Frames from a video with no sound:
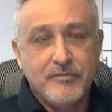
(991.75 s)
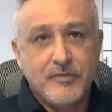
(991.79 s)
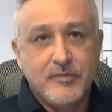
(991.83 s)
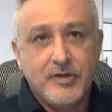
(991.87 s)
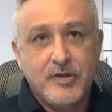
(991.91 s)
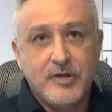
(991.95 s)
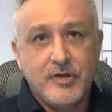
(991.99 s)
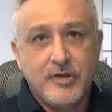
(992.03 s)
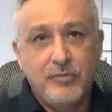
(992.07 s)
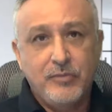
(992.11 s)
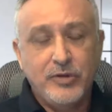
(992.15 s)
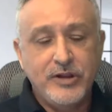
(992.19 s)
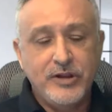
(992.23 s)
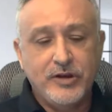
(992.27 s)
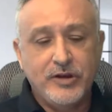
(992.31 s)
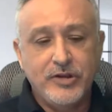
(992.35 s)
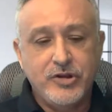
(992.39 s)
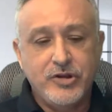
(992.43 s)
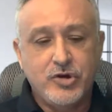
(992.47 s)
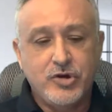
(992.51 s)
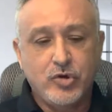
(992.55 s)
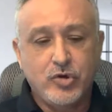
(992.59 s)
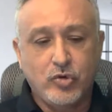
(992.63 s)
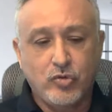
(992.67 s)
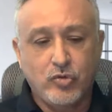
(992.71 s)
completely
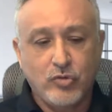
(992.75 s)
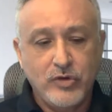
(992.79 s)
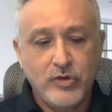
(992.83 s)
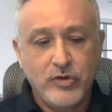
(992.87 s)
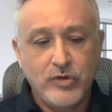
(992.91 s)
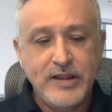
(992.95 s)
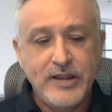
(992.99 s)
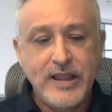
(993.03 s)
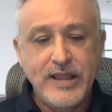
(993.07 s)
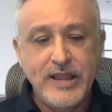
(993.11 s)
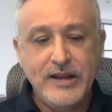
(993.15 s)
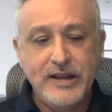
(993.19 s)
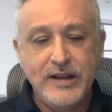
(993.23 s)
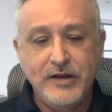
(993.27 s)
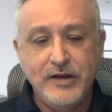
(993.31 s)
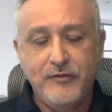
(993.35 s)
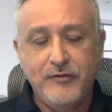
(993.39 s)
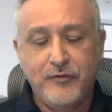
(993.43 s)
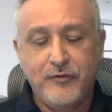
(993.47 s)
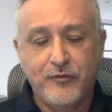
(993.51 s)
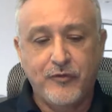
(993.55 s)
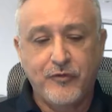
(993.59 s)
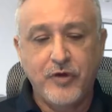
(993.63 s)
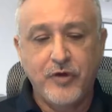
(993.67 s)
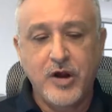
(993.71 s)
created
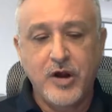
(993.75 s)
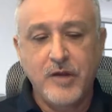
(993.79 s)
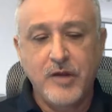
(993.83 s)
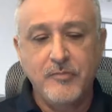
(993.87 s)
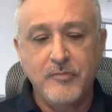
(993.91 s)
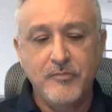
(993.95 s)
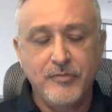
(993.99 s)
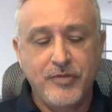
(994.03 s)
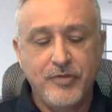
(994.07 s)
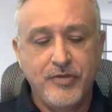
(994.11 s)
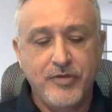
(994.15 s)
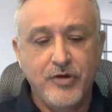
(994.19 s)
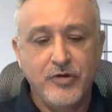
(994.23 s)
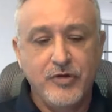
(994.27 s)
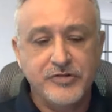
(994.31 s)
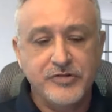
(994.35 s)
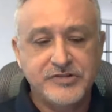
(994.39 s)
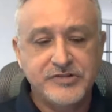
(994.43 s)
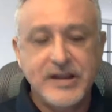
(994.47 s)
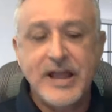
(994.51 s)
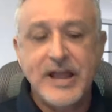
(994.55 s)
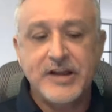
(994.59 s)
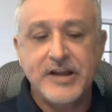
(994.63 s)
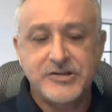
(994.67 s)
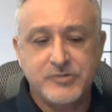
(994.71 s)
from those
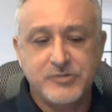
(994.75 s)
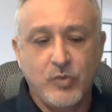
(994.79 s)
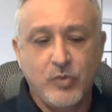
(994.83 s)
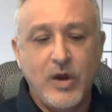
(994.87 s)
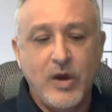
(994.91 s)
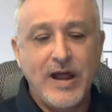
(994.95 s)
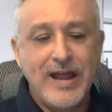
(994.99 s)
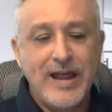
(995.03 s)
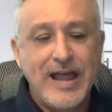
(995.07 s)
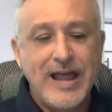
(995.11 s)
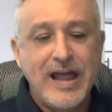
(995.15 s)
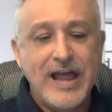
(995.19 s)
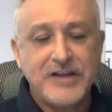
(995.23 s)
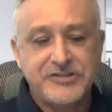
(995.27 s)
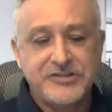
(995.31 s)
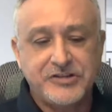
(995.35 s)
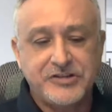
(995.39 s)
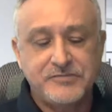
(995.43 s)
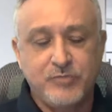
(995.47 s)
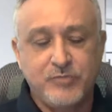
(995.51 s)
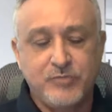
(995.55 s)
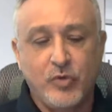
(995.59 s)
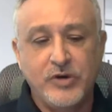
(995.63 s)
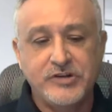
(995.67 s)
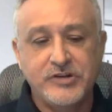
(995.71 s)
XY axis
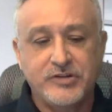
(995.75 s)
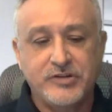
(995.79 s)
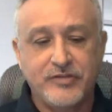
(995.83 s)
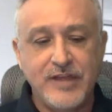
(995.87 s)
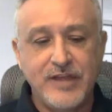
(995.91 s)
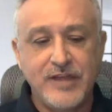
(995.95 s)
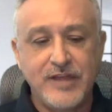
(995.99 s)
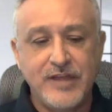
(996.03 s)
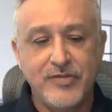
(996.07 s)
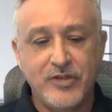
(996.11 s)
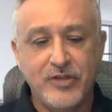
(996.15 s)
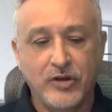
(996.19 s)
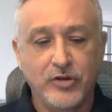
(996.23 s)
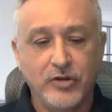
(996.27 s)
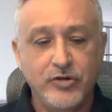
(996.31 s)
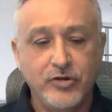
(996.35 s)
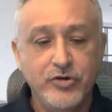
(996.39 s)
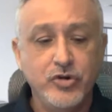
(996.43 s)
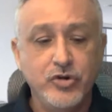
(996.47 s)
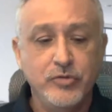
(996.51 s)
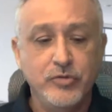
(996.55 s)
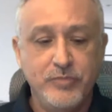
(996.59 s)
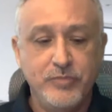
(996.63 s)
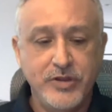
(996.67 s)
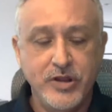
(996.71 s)
points that the
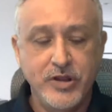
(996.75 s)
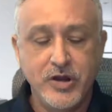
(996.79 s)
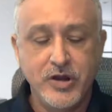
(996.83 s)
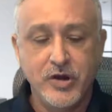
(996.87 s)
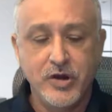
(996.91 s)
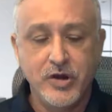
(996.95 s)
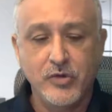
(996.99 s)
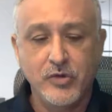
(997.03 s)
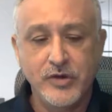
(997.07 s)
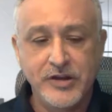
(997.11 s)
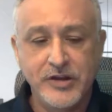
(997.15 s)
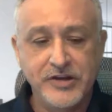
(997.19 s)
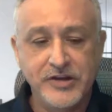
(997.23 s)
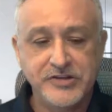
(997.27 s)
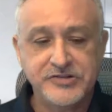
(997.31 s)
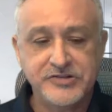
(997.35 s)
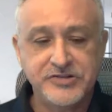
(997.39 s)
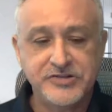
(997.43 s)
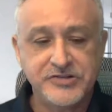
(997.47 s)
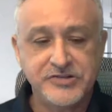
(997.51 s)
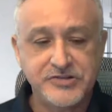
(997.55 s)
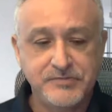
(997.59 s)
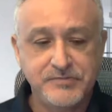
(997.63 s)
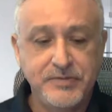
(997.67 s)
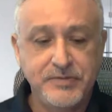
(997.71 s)
Lenubio is
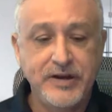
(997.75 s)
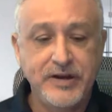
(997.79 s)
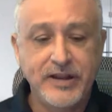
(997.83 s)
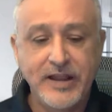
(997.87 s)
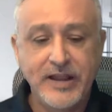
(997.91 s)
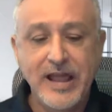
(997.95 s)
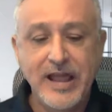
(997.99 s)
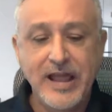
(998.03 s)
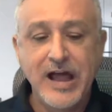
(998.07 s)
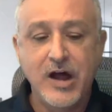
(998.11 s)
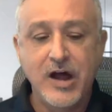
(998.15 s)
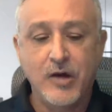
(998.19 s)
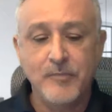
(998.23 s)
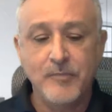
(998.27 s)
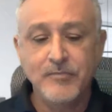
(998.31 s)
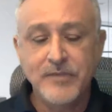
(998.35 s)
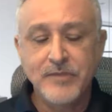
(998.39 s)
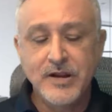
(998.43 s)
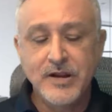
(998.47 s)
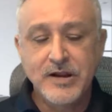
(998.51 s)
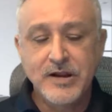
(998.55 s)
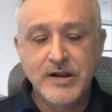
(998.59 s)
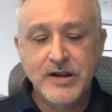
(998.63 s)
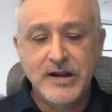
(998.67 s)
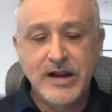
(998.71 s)
spitting out,
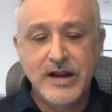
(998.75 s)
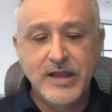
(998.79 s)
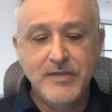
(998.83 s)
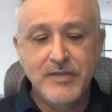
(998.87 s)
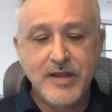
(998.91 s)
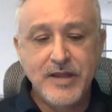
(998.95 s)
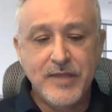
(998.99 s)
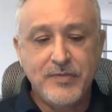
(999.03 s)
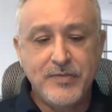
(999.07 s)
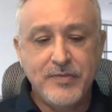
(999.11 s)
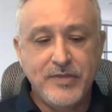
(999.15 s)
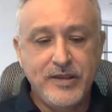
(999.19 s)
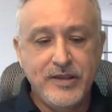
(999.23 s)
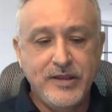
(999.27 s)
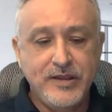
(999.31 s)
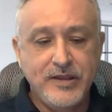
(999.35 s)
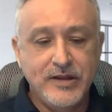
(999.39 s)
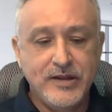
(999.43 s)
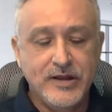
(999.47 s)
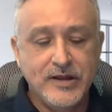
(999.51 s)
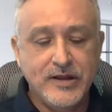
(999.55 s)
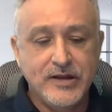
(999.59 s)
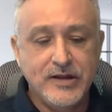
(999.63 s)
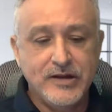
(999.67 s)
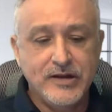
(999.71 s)
and that
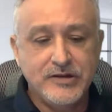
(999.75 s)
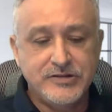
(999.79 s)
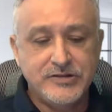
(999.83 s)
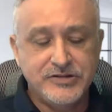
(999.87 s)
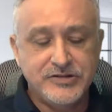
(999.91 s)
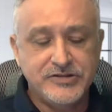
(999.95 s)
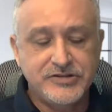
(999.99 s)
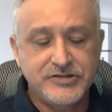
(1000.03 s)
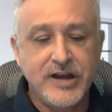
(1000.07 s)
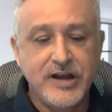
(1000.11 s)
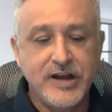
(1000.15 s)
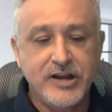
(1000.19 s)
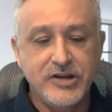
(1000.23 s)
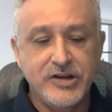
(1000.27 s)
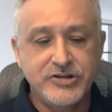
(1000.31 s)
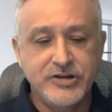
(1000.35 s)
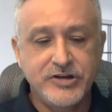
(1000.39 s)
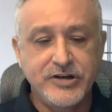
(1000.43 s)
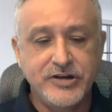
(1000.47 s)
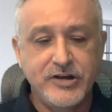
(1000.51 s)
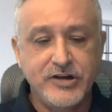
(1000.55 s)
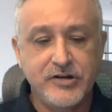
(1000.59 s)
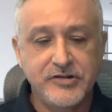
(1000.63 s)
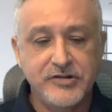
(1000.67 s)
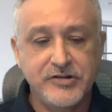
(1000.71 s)
the design
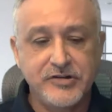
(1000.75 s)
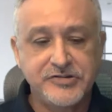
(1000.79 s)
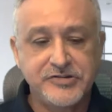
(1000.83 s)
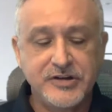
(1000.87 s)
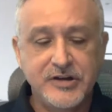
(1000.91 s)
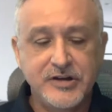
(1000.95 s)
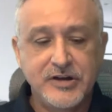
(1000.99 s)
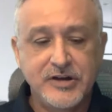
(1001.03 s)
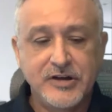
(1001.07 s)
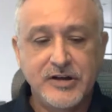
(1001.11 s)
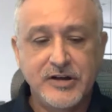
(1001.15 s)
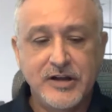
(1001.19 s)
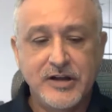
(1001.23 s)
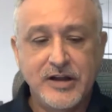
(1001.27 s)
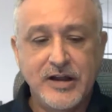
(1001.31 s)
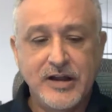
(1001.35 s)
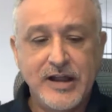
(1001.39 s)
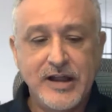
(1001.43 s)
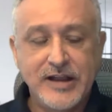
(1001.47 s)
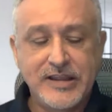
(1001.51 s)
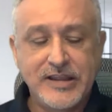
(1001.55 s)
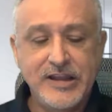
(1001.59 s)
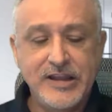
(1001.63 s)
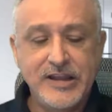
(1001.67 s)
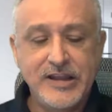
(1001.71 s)
engineers
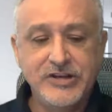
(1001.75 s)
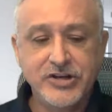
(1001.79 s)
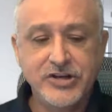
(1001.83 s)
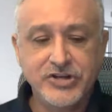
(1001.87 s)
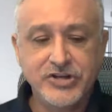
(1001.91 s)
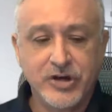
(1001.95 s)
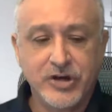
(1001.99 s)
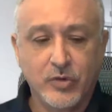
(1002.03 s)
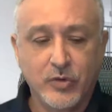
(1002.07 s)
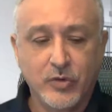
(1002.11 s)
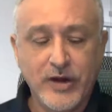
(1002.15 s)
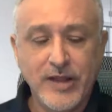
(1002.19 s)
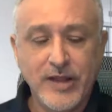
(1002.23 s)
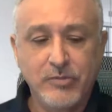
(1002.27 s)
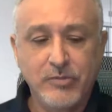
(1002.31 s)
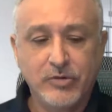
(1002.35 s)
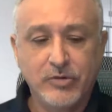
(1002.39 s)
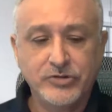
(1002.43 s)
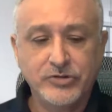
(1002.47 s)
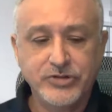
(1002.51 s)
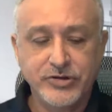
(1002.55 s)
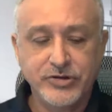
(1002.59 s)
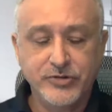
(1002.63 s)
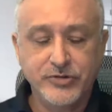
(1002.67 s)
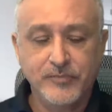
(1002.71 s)
at KeyDigital were able
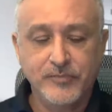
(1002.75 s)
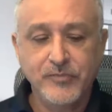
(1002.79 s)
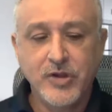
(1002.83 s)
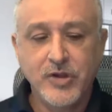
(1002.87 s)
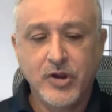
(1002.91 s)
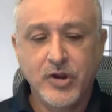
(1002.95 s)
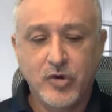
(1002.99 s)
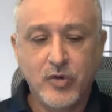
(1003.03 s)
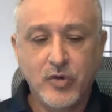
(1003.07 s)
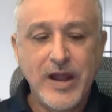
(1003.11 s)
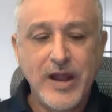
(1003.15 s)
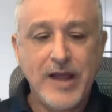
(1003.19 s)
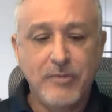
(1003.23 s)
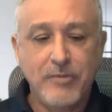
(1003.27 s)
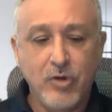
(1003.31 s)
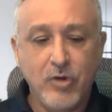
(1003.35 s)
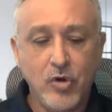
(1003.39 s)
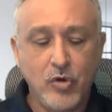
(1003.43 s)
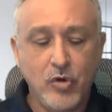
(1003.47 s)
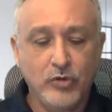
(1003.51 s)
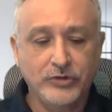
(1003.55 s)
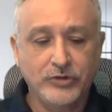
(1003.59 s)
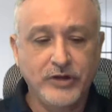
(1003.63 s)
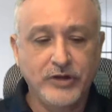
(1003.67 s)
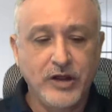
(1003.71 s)
to grab
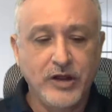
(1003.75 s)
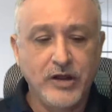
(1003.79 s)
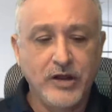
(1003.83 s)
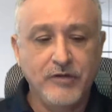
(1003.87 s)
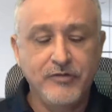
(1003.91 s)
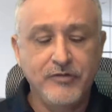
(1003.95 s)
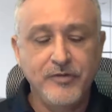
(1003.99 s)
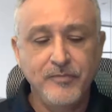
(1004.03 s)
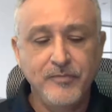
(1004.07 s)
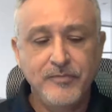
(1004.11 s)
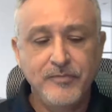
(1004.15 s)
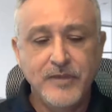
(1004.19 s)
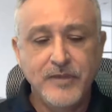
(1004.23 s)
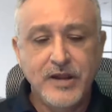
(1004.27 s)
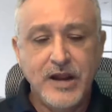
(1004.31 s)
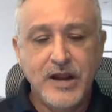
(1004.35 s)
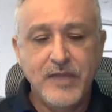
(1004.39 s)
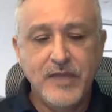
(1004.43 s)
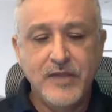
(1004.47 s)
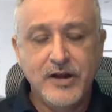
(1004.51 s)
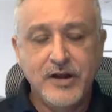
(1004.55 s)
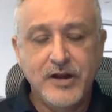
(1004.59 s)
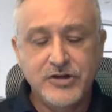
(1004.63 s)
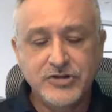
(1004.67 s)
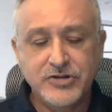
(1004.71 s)
hold of and
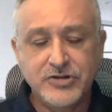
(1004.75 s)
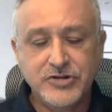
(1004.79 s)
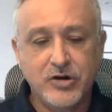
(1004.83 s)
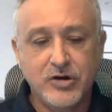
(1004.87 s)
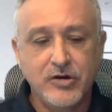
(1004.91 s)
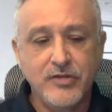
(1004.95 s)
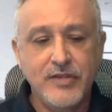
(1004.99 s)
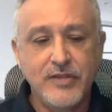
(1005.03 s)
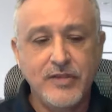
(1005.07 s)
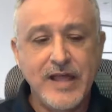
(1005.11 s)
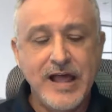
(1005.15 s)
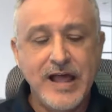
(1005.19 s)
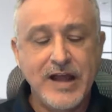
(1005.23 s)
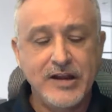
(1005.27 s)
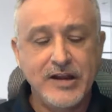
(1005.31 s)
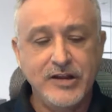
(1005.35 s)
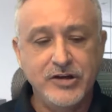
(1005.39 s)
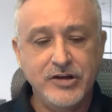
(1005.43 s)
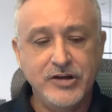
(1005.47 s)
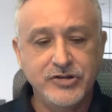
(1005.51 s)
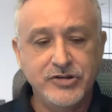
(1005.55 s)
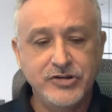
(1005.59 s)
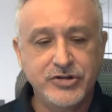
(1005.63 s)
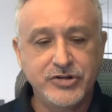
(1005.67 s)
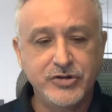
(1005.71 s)
then turn that
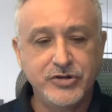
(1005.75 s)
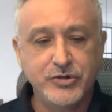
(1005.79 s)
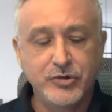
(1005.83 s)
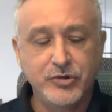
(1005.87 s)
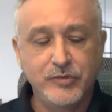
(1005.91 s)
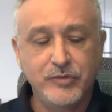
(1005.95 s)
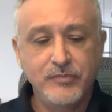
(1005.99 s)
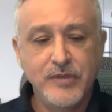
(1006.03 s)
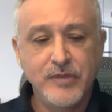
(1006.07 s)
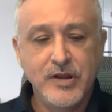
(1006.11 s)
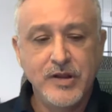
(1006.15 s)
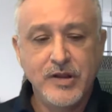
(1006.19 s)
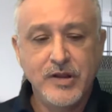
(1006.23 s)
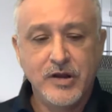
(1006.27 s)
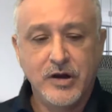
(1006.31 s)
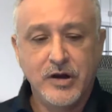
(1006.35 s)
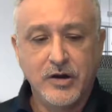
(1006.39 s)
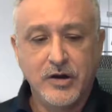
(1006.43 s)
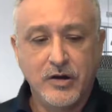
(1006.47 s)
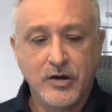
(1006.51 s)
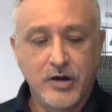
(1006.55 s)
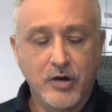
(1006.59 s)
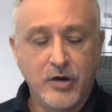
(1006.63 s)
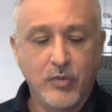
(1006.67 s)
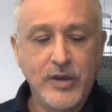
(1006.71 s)
into
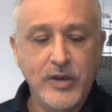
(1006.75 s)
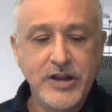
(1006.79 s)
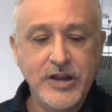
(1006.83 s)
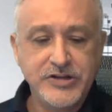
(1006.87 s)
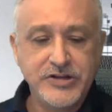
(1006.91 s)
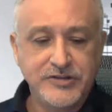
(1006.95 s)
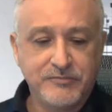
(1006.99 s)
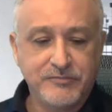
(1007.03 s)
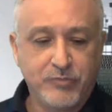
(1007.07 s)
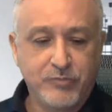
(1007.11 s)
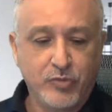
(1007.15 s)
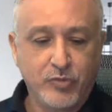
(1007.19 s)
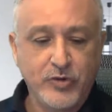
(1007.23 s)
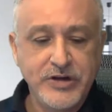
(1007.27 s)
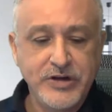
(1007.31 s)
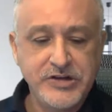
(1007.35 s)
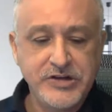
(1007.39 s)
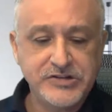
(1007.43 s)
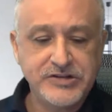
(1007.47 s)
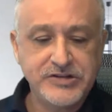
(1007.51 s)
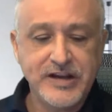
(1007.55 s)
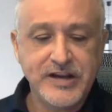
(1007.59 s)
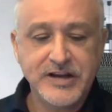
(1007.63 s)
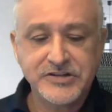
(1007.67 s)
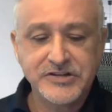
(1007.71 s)
a range of
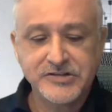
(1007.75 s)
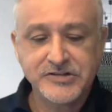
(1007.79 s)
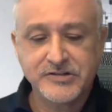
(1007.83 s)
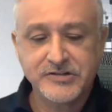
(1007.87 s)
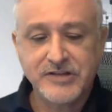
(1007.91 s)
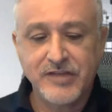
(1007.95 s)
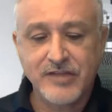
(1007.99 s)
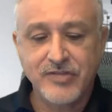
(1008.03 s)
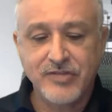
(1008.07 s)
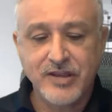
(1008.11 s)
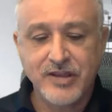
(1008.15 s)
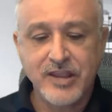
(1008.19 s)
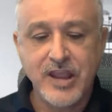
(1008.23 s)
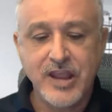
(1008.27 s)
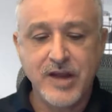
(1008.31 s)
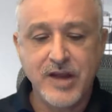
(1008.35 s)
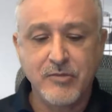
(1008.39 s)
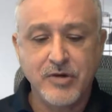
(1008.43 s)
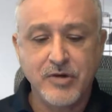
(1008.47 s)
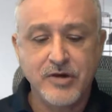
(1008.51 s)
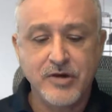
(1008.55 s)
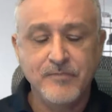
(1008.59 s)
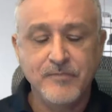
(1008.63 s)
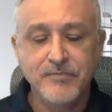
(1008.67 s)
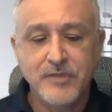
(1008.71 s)
presets that the
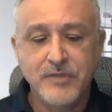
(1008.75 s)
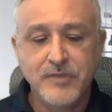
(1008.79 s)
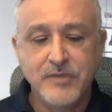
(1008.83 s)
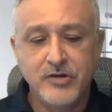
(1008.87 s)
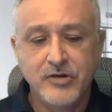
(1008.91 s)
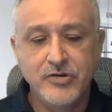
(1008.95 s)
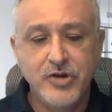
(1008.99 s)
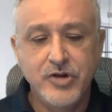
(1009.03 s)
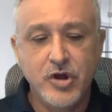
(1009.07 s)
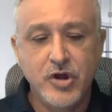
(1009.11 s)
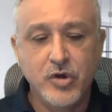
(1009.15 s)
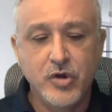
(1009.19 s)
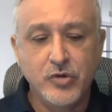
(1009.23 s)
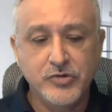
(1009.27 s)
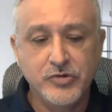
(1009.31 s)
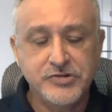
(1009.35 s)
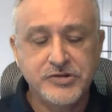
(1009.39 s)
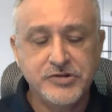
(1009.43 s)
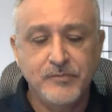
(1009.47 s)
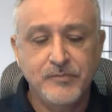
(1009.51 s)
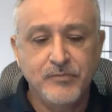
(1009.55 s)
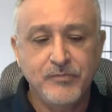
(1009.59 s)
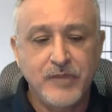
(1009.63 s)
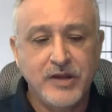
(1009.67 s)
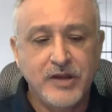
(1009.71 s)
camera
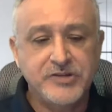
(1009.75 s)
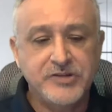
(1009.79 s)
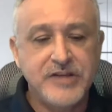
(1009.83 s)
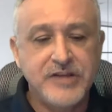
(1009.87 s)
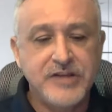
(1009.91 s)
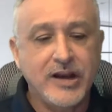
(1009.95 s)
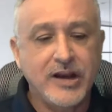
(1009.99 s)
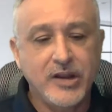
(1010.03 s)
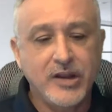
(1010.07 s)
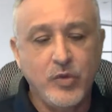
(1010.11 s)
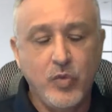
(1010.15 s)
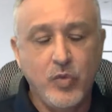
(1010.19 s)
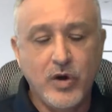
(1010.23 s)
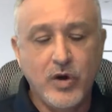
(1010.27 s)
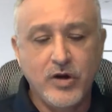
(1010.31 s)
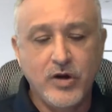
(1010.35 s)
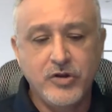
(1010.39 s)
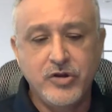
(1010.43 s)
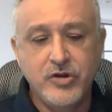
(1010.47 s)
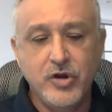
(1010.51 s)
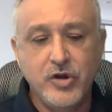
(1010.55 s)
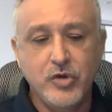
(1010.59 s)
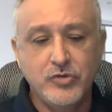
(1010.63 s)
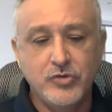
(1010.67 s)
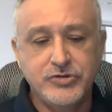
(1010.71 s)
knows exactly where to
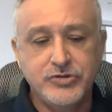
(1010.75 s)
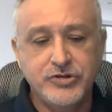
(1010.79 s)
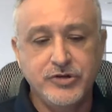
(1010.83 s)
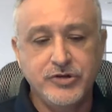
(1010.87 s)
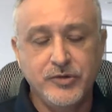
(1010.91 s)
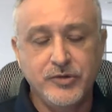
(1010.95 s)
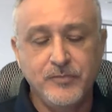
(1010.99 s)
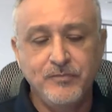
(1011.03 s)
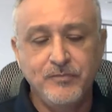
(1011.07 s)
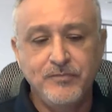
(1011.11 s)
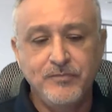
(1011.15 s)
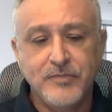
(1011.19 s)
go to.